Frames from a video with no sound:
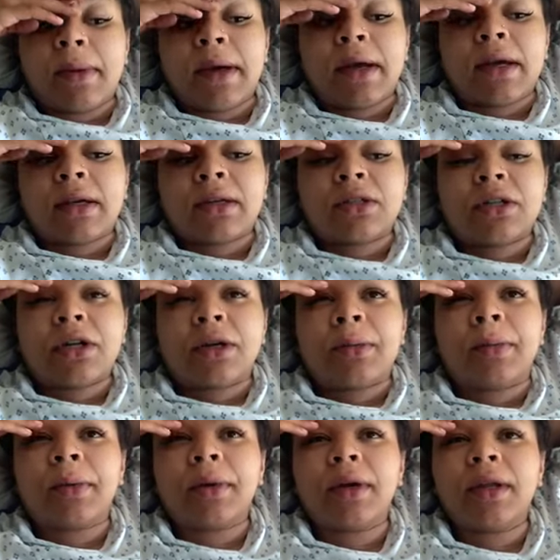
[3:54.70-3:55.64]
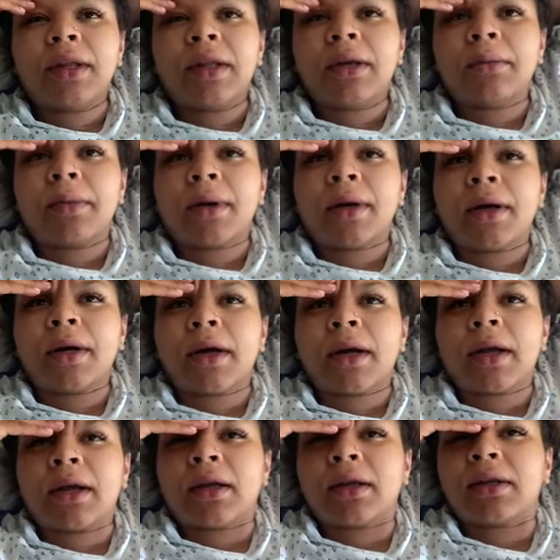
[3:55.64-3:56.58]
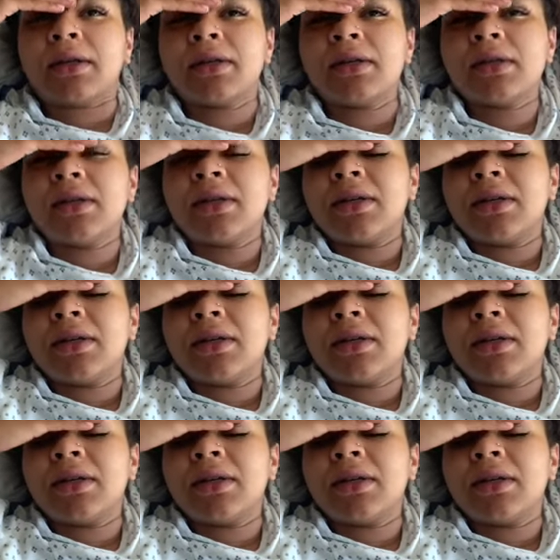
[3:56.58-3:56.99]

pass her breathing part and